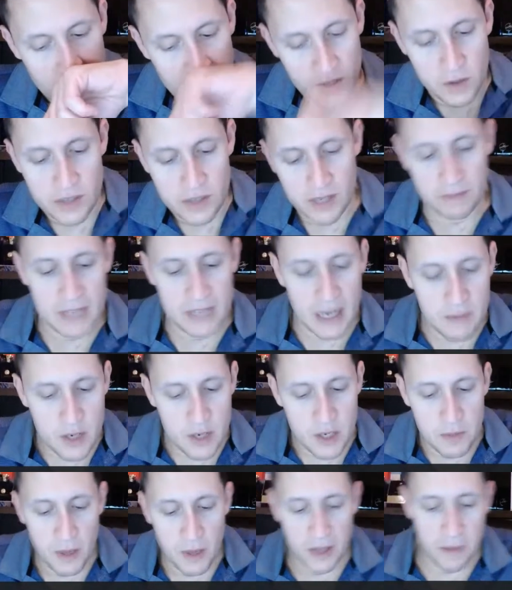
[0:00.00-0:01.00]
So
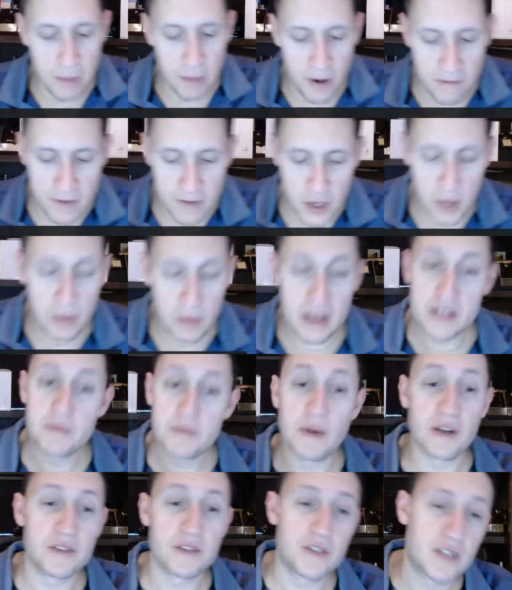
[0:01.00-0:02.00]
sometimes you smell the perfume and it
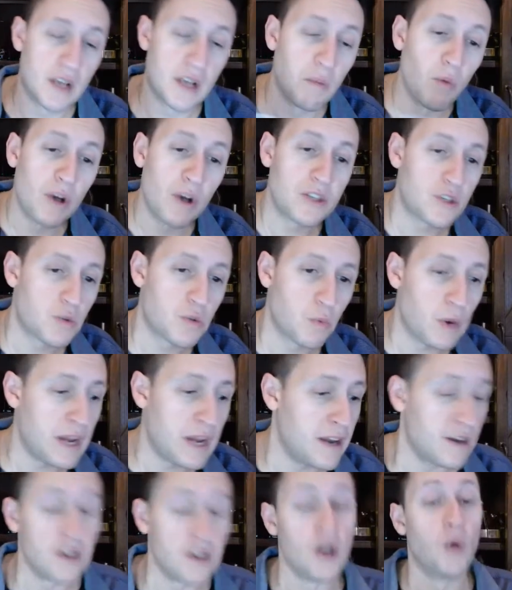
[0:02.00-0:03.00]
smells somewhat
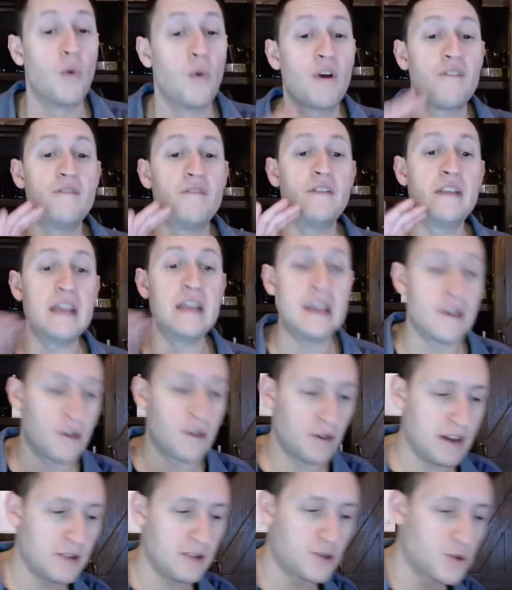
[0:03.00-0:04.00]
sweet, nowhere
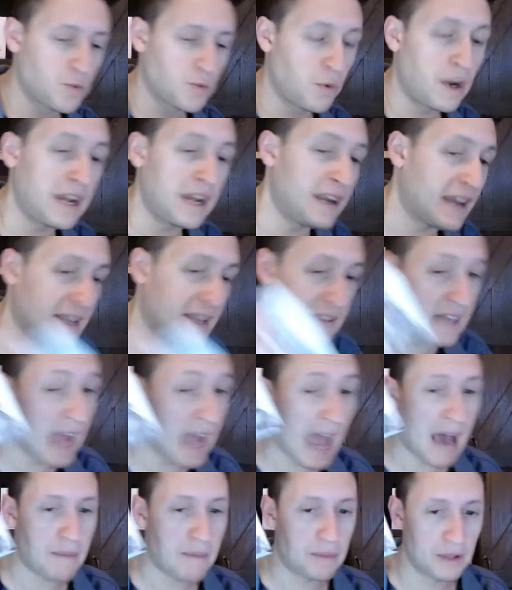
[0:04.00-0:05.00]
near as sweet as
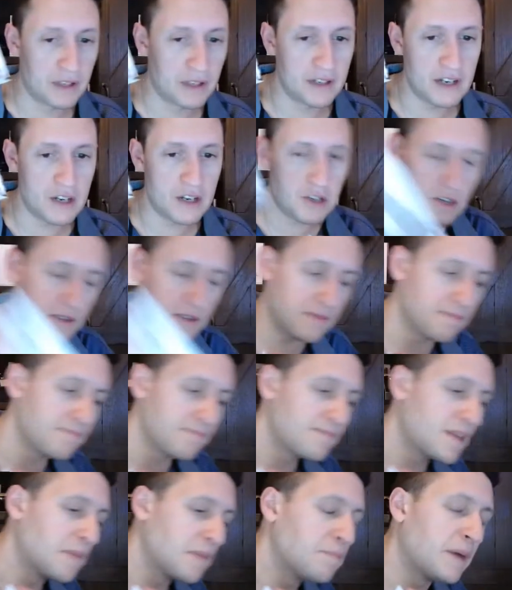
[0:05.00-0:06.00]
the apple edition,
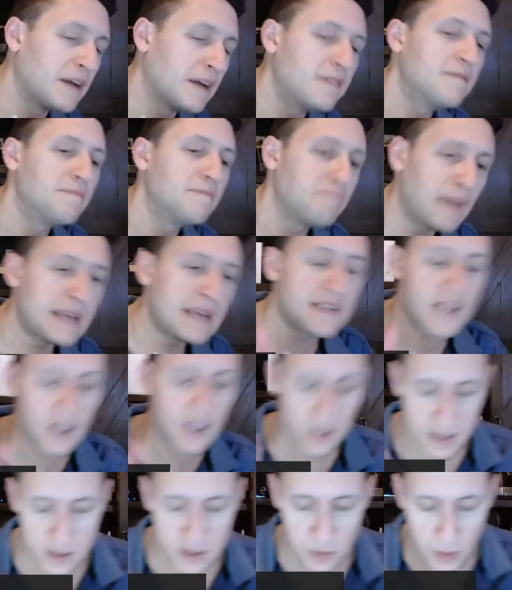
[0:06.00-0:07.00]
but
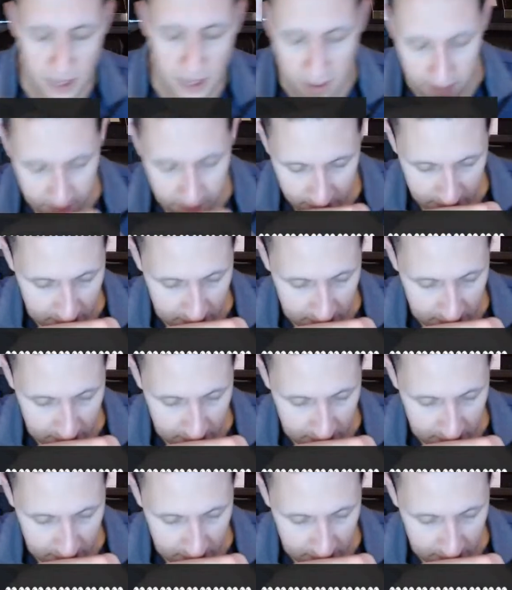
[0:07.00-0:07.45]
basically sweet.